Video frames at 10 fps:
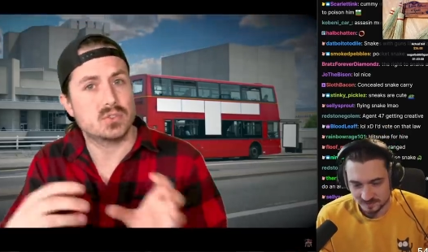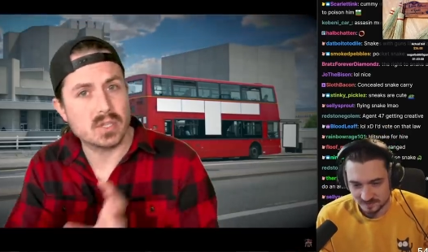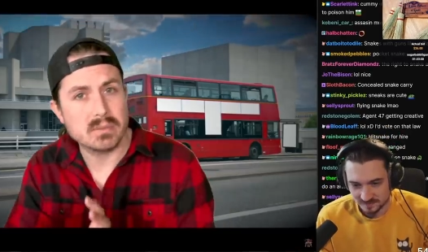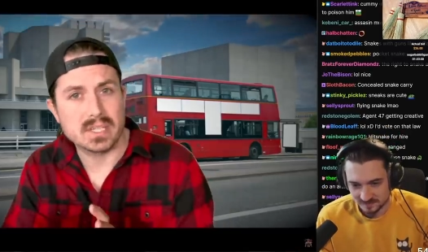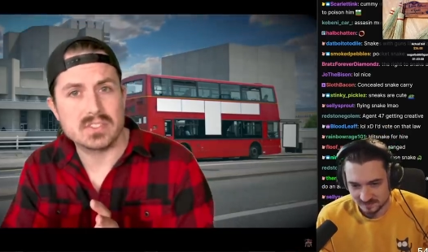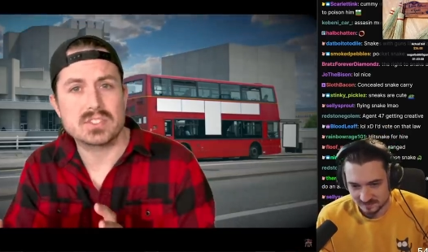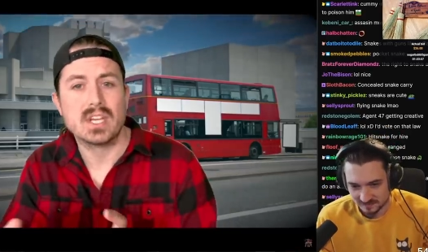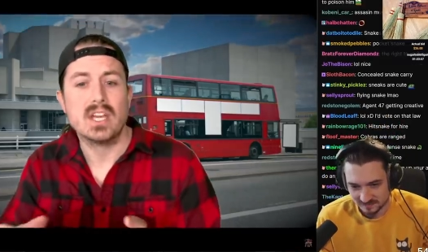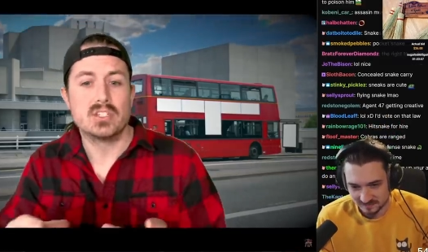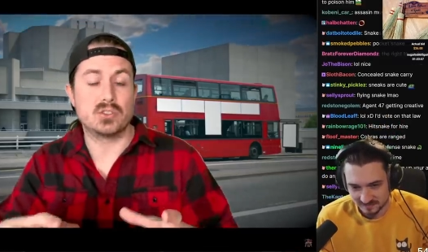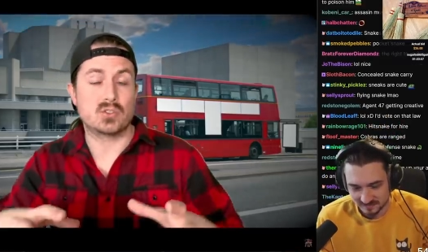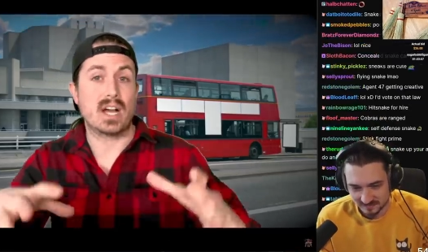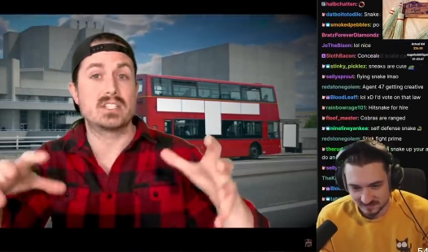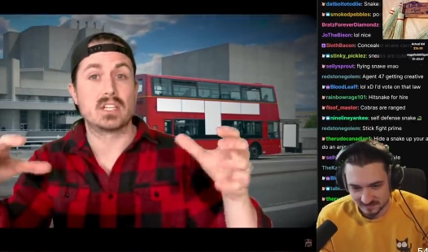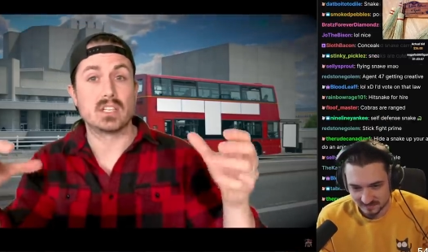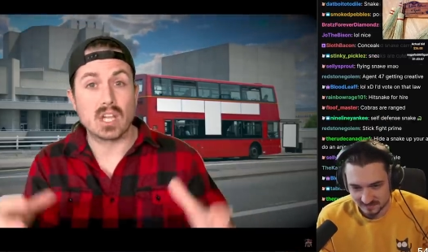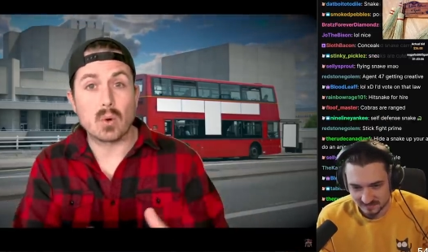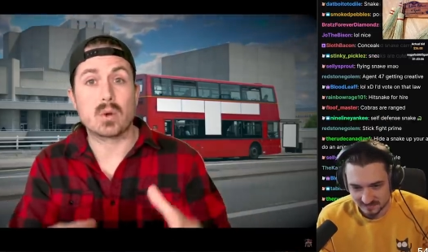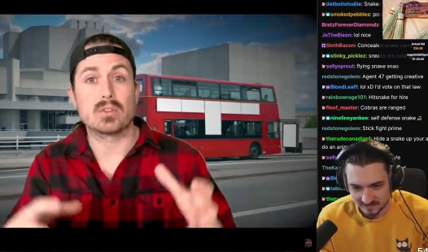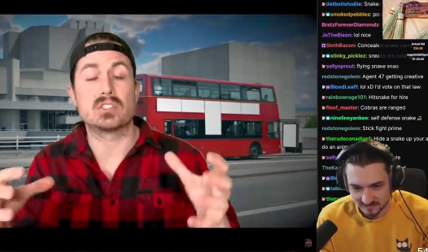Speaker 1: and treatments to try to
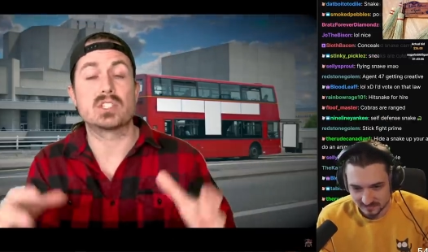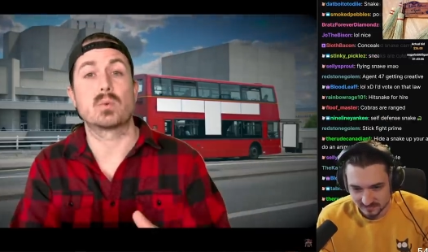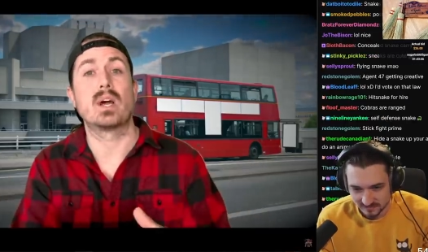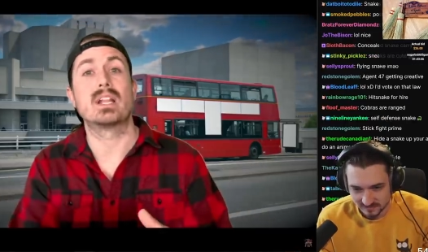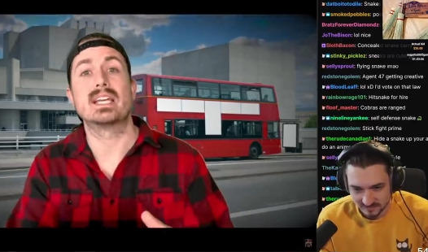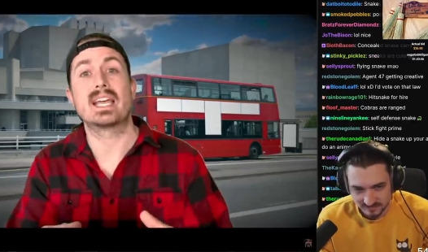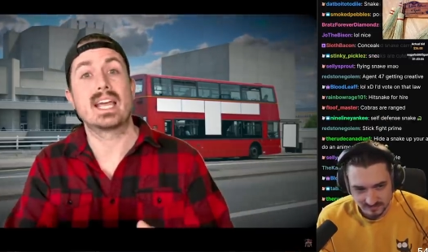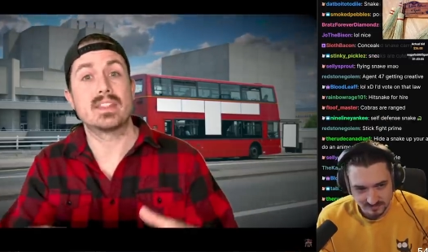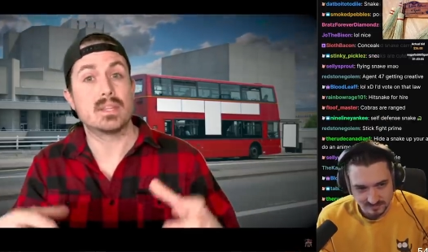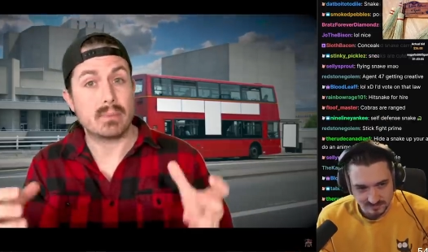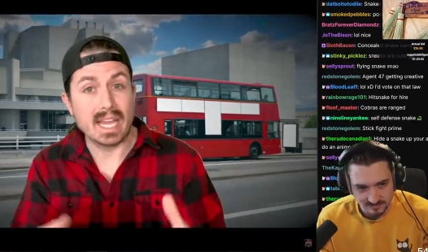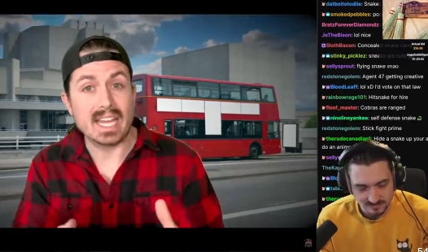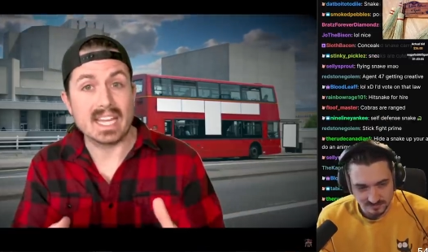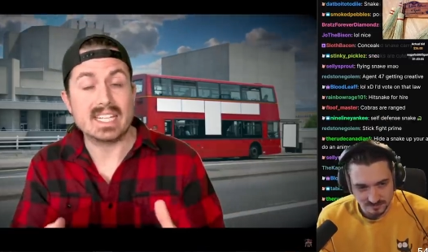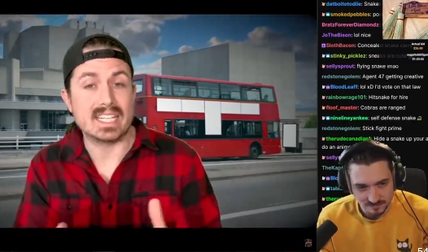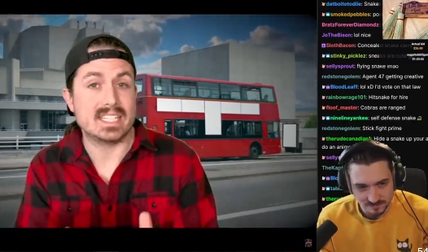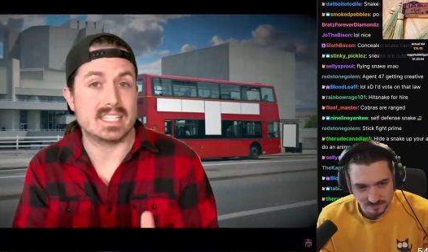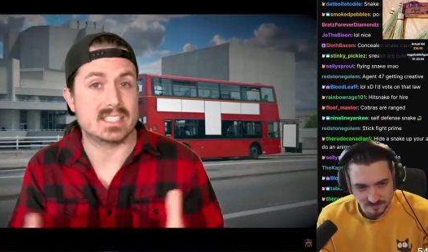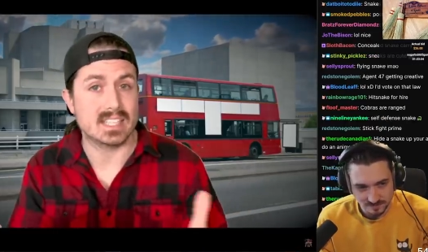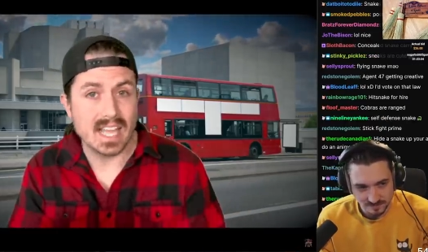lower the swelling and the pain in
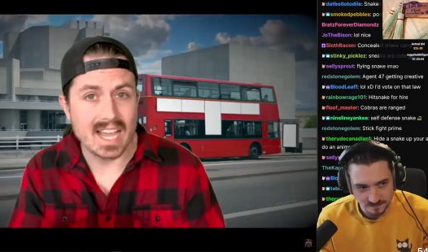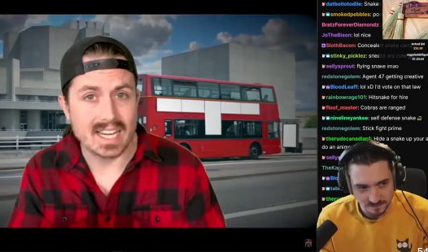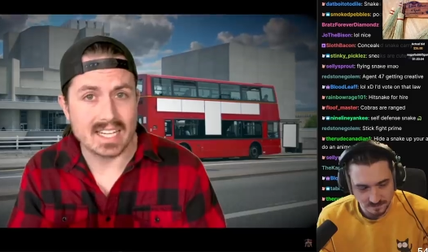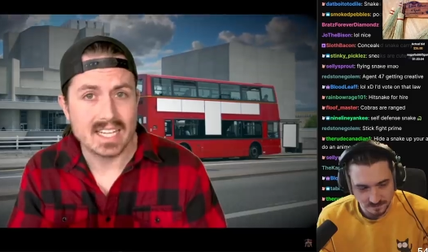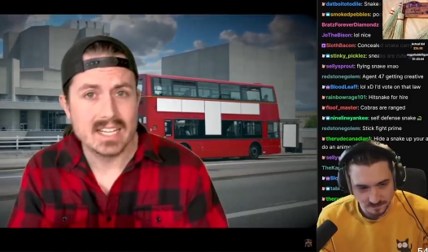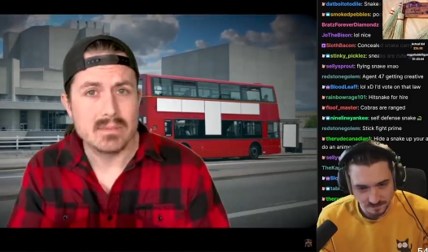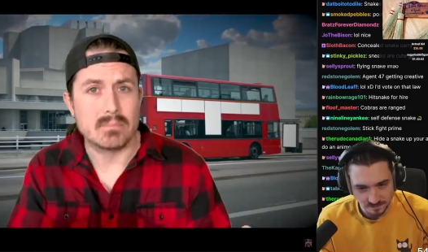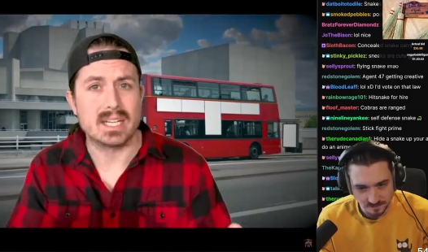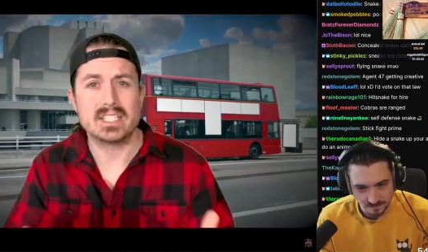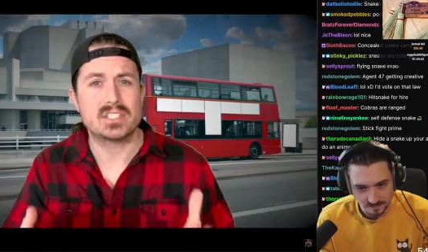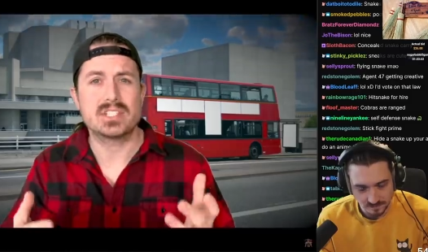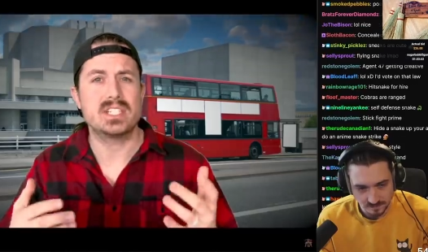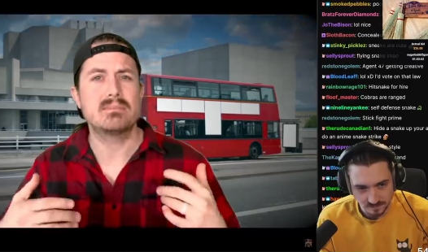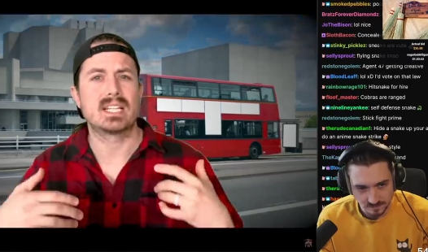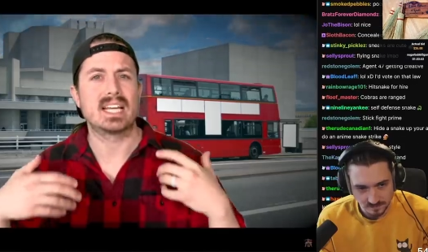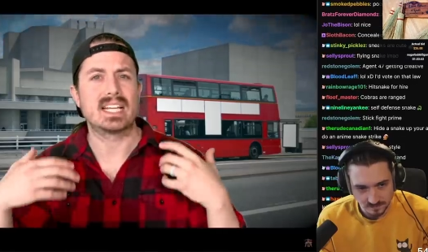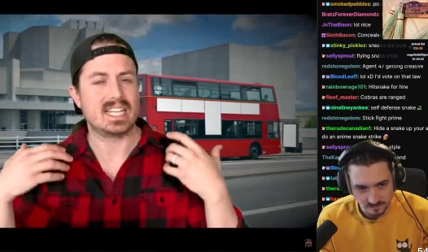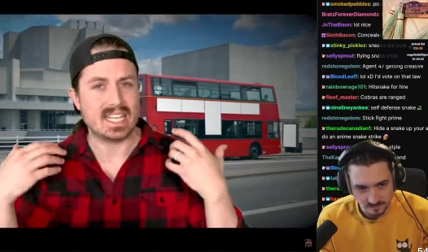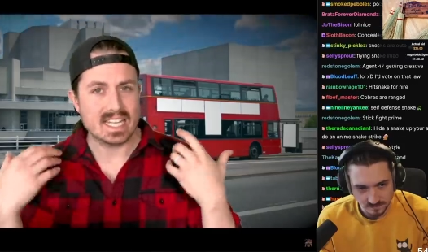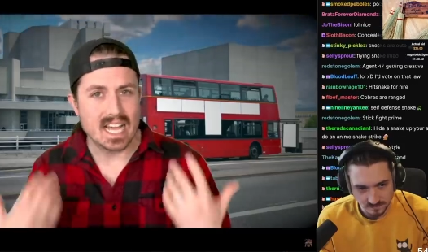his leg. But it just seemed like
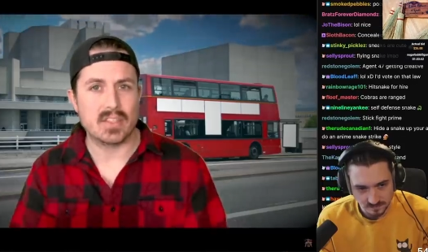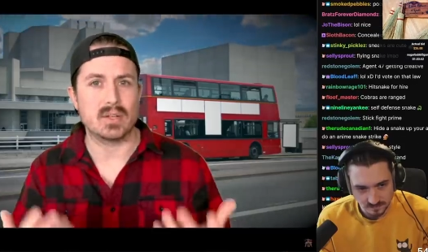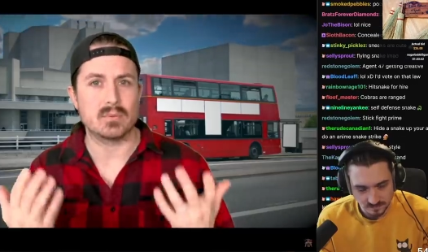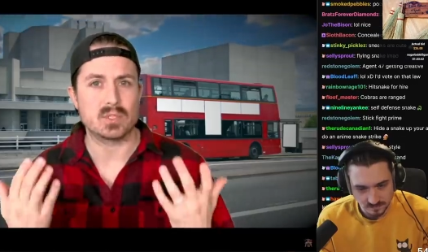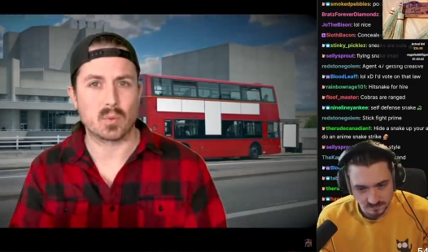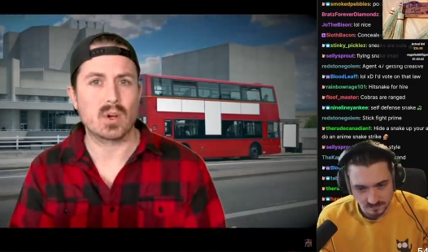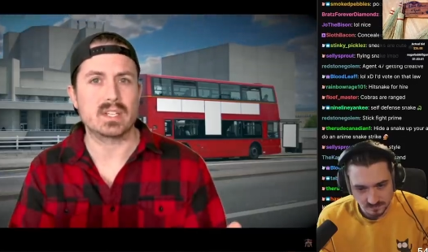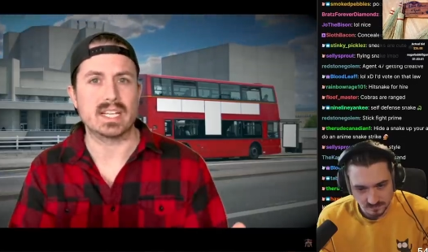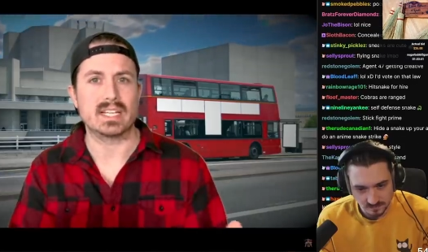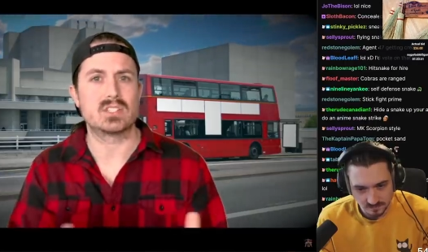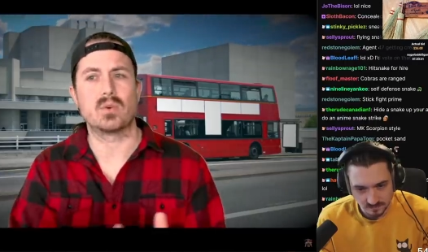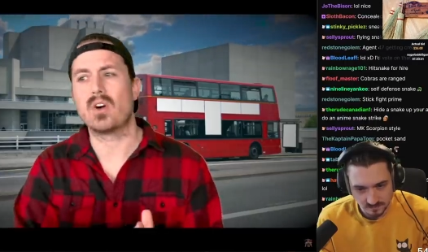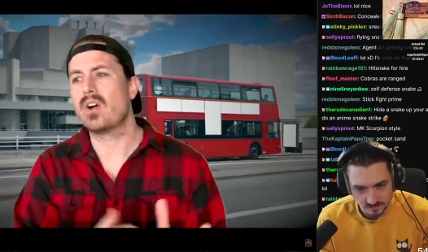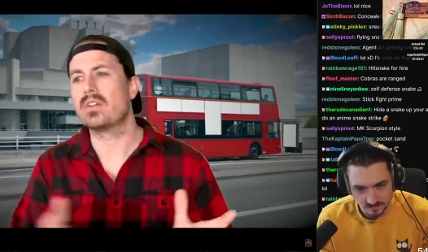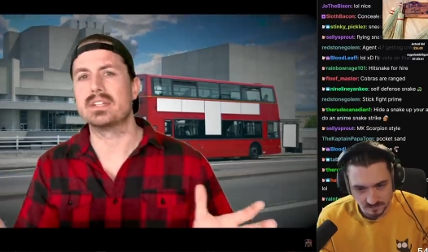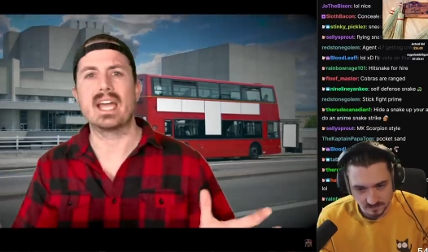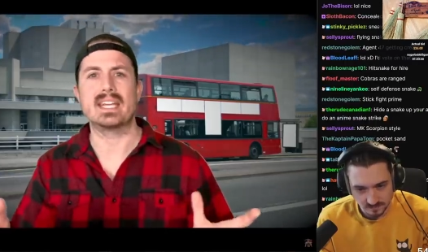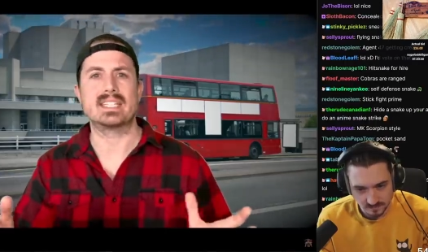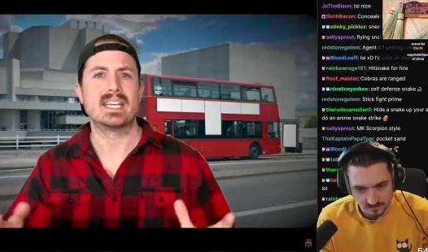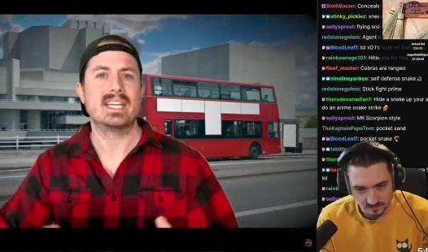nothing was working. And so all night,